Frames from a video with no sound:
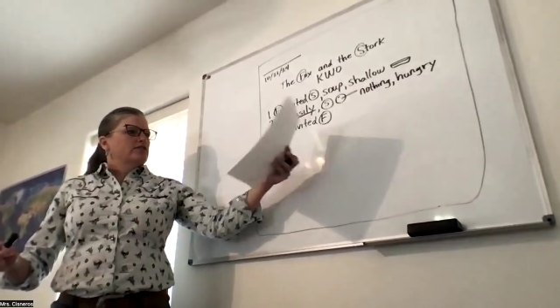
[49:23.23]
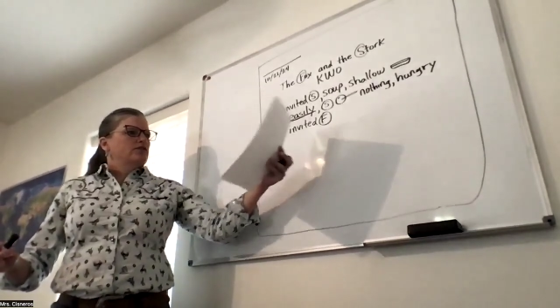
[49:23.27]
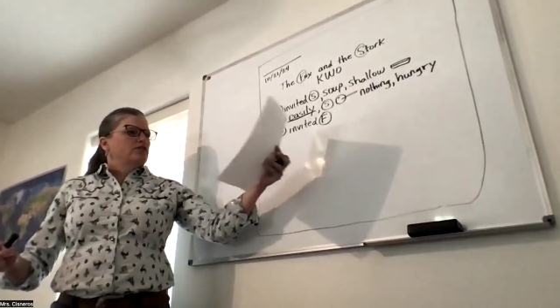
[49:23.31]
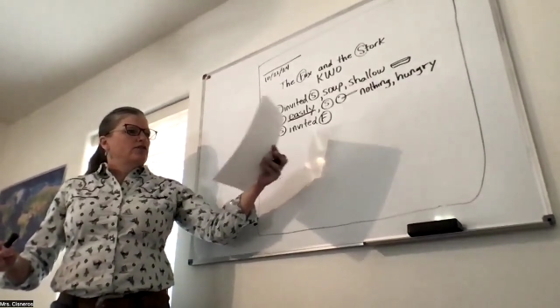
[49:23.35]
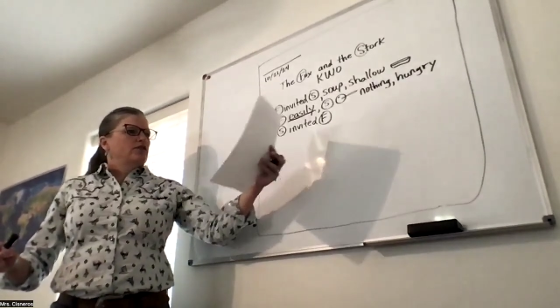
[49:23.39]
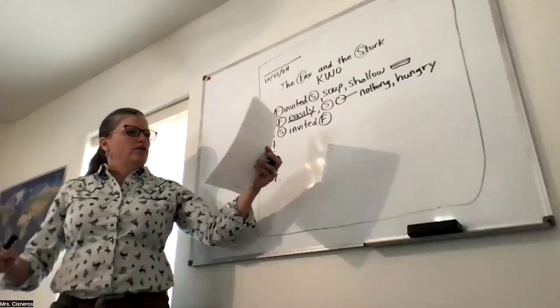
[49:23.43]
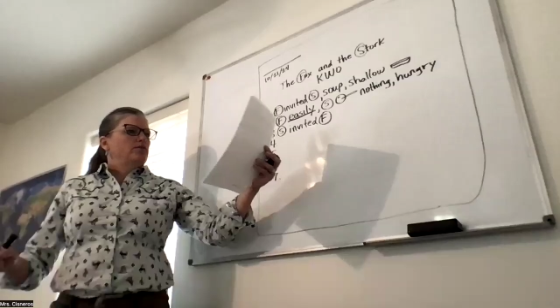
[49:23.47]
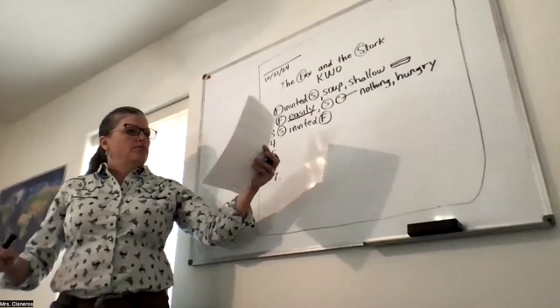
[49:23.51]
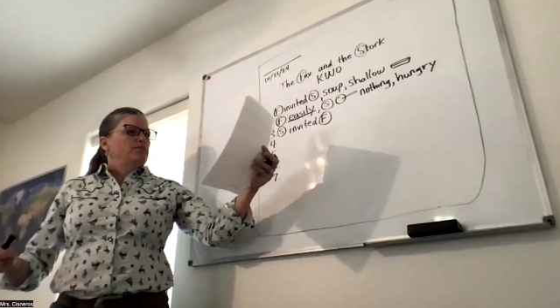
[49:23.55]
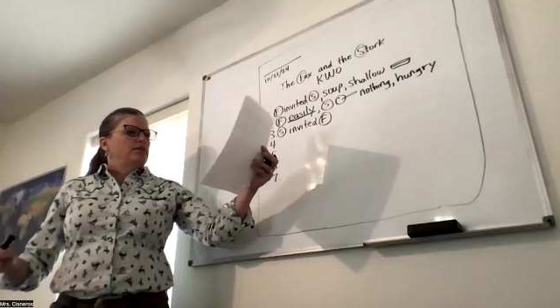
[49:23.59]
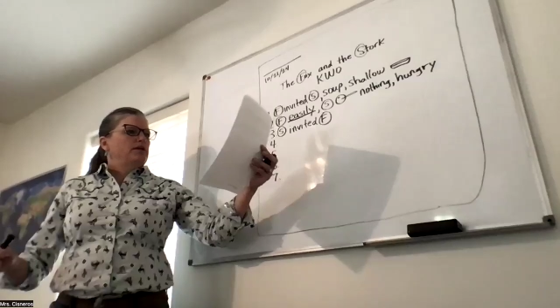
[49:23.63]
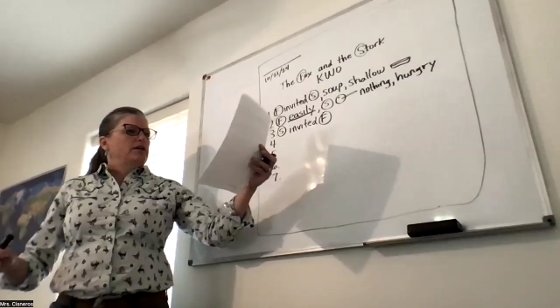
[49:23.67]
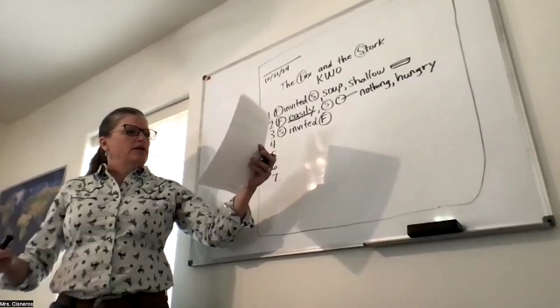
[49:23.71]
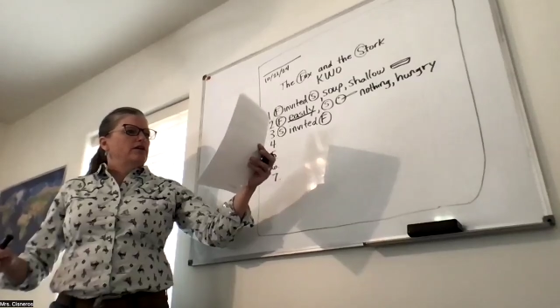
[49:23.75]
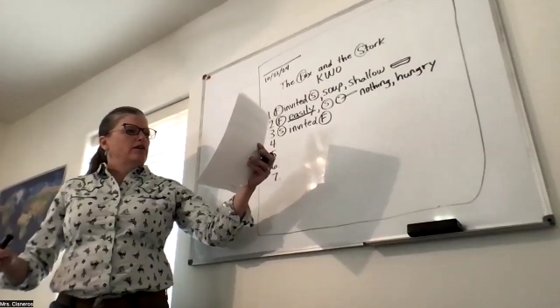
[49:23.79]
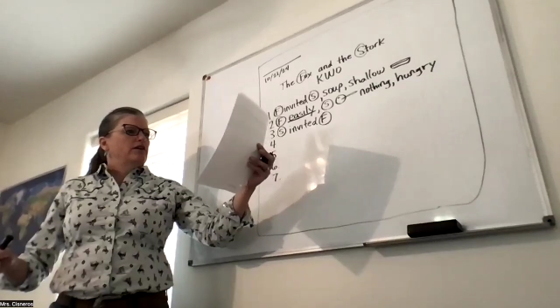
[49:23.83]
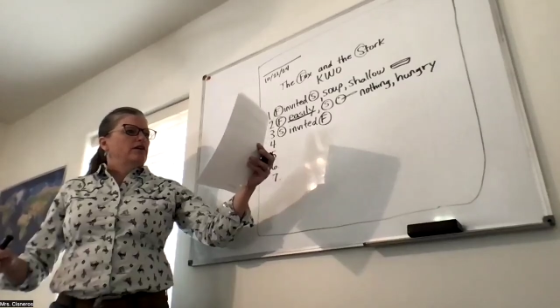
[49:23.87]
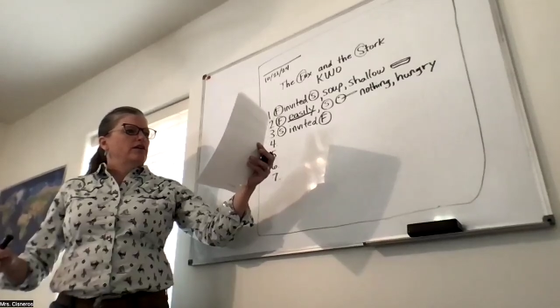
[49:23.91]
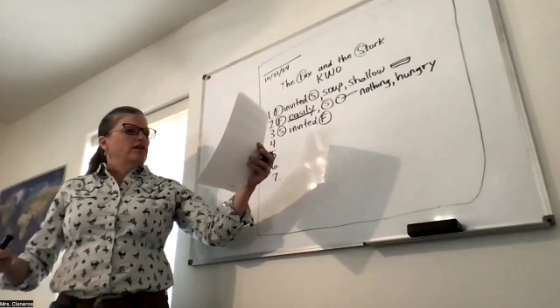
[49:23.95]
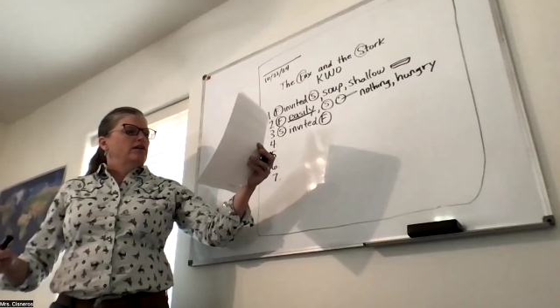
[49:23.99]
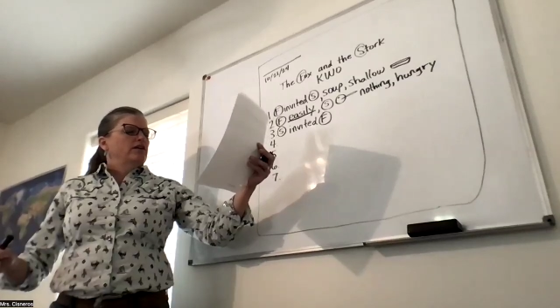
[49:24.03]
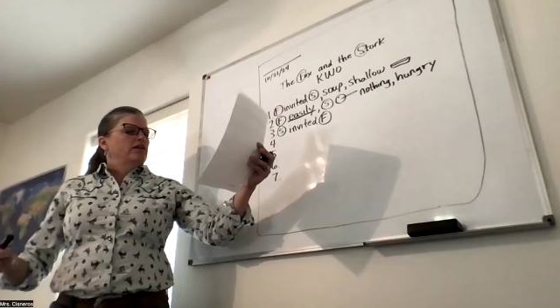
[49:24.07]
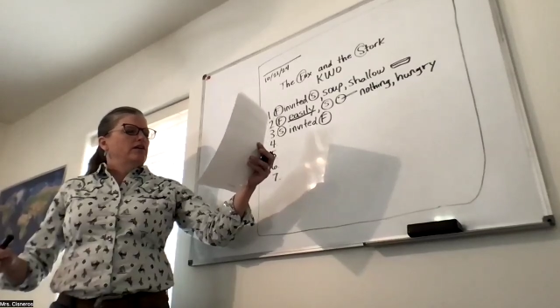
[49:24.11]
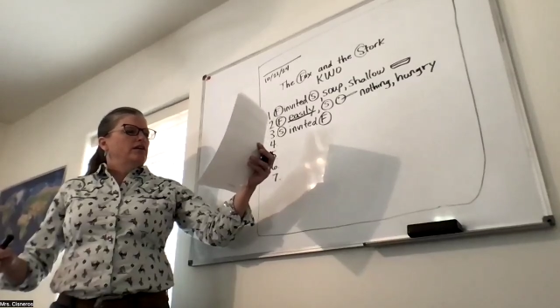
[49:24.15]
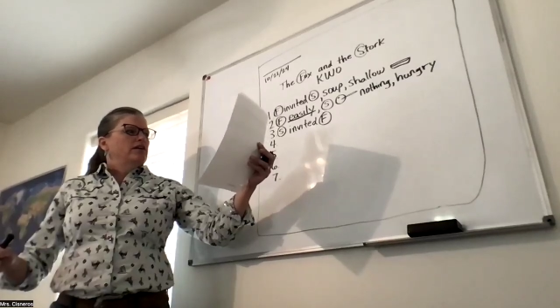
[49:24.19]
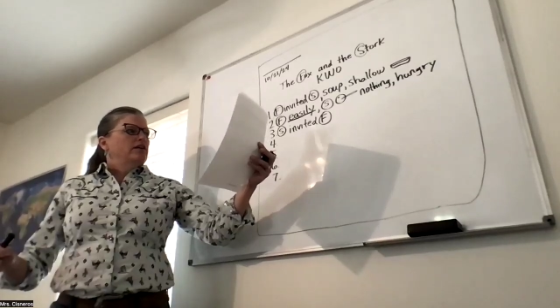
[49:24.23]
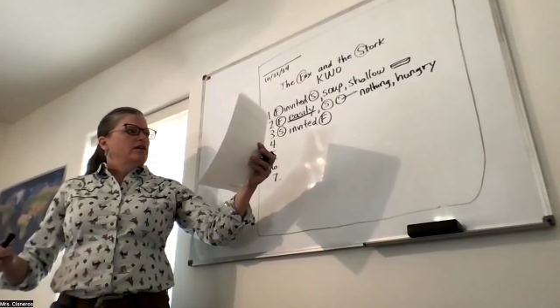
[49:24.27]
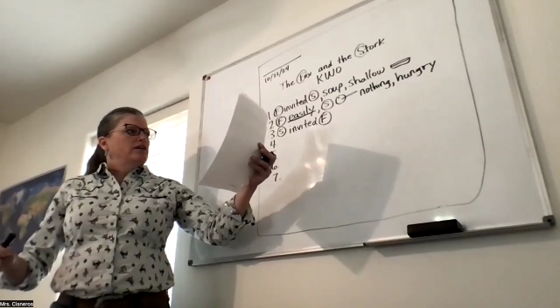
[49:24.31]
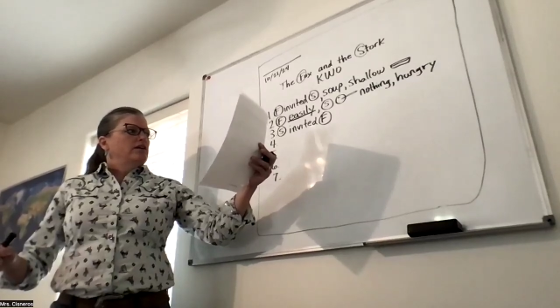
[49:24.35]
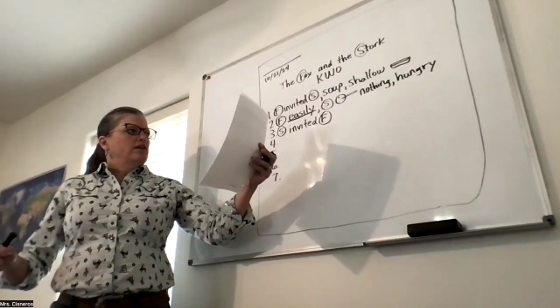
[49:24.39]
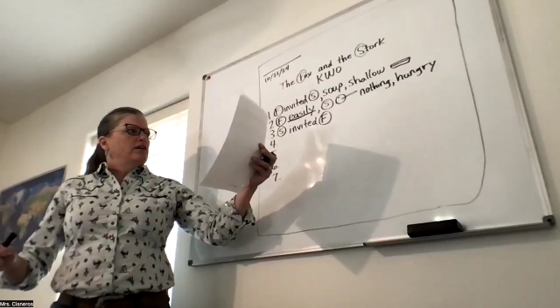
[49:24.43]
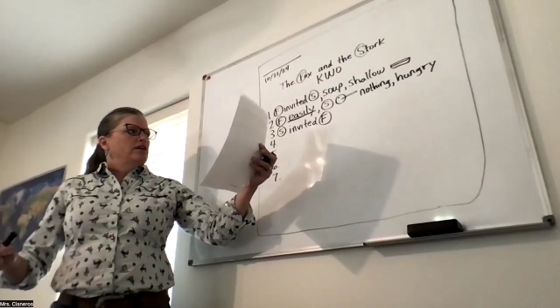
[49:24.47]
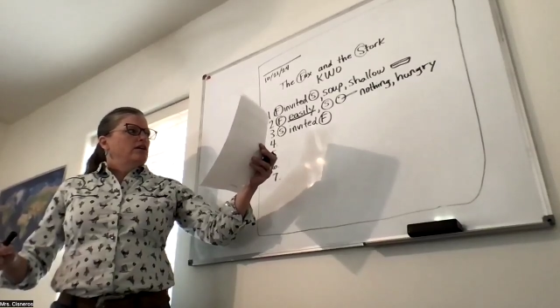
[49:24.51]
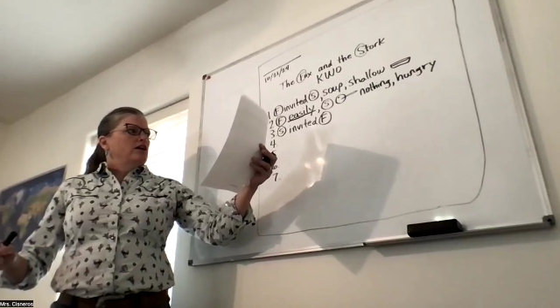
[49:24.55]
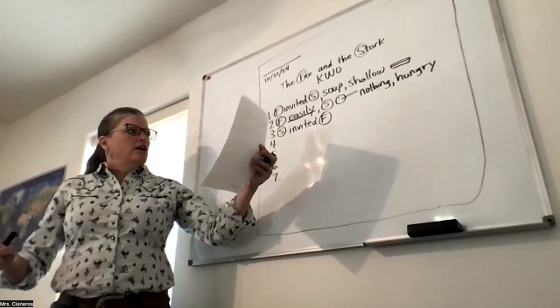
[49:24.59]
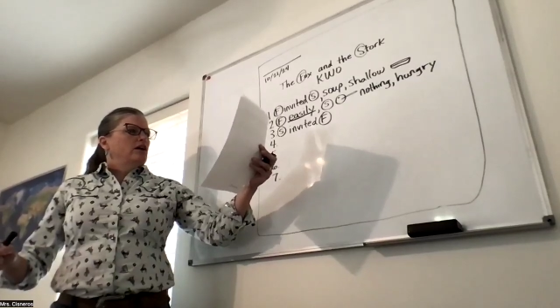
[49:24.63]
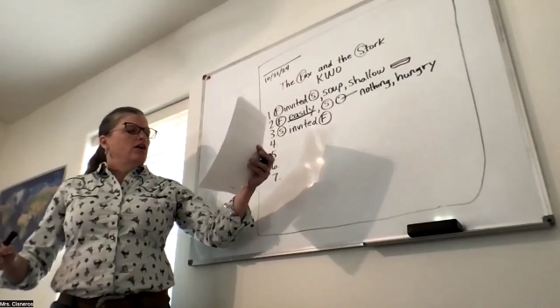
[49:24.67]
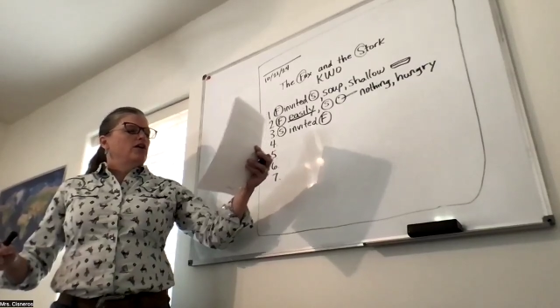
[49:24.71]
to a meal.
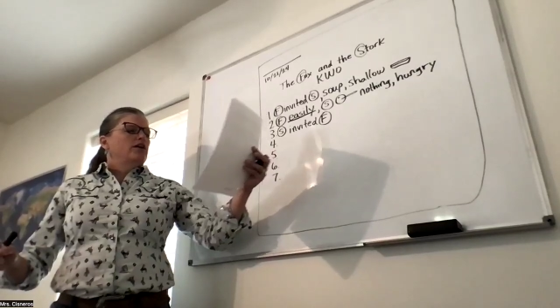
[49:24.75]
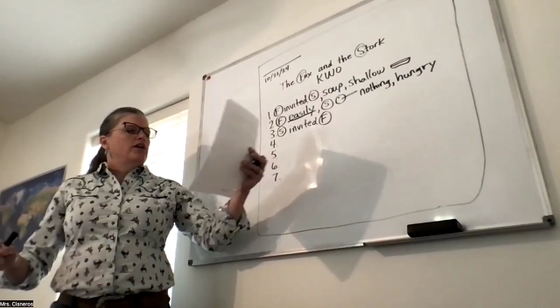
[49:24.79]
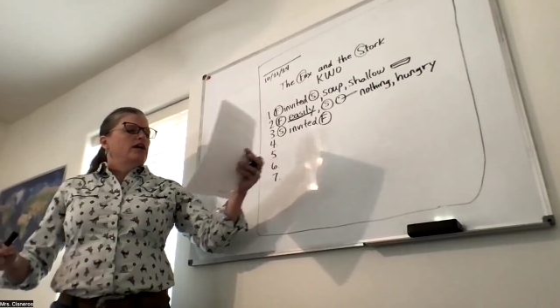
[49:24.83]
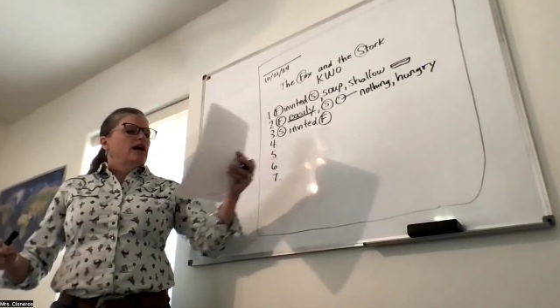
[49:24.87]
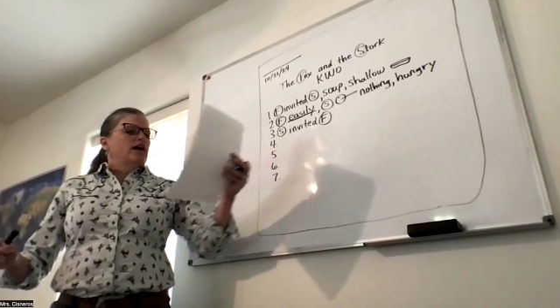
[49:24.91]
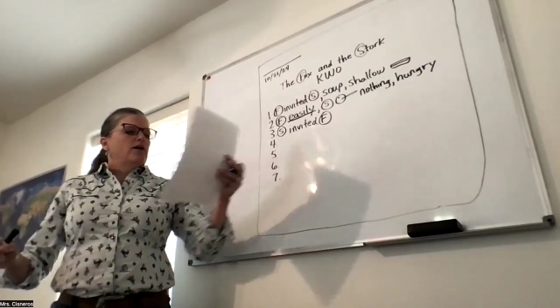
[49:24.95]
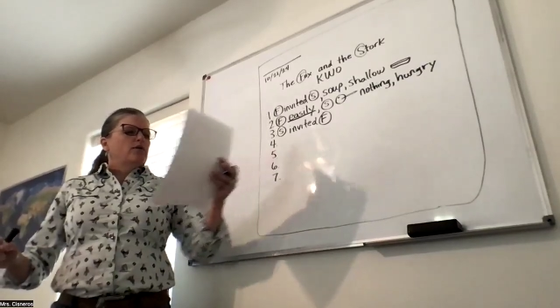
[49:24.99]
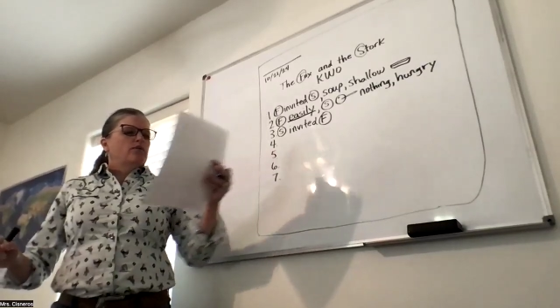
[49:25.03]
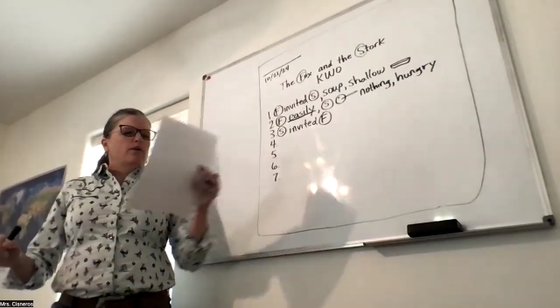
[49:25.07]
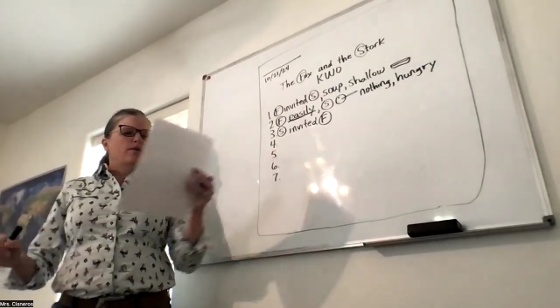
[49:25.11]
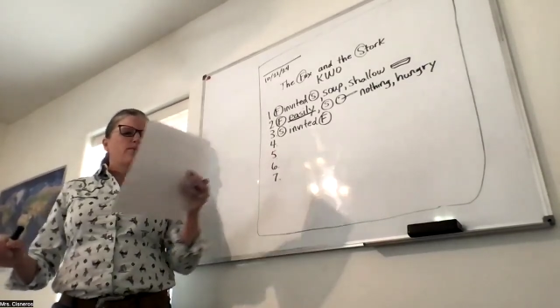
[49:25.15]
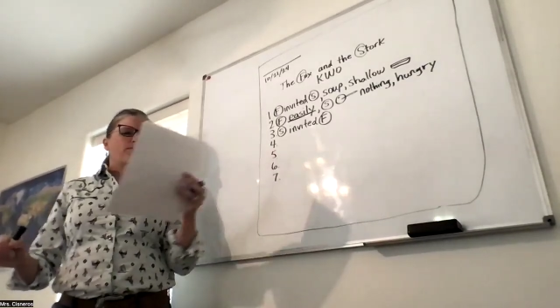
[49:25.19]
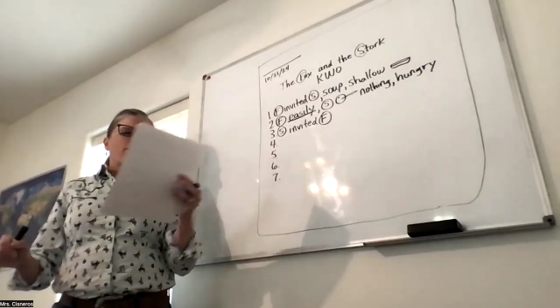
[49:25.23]
Oh yeah, we